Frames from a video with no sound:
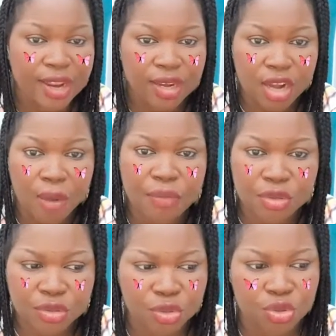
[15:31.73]
In number
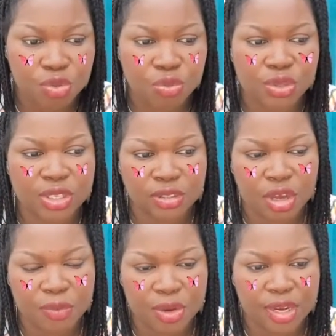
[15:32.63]
two, you build this
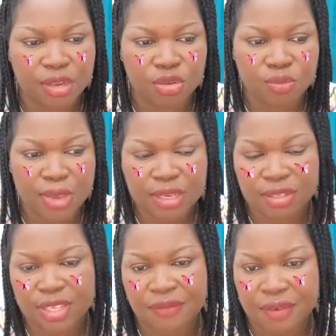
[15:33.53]
community, you made
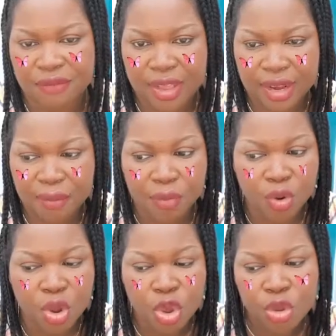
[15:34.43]
yourself available,
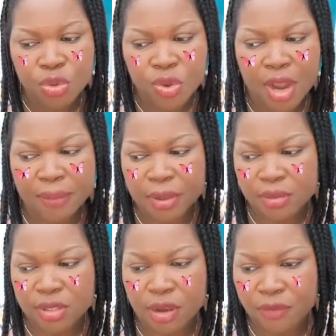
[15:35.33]
you help them
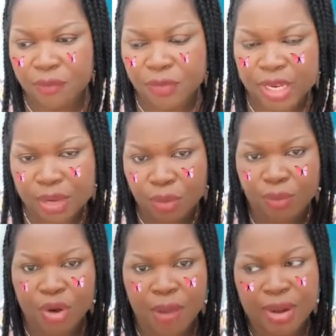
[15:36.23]
solve little
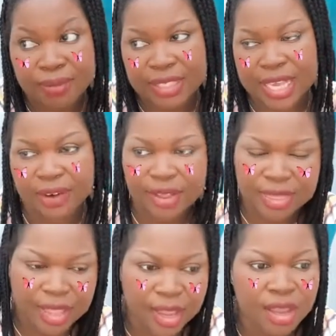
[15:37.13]
problems here and there.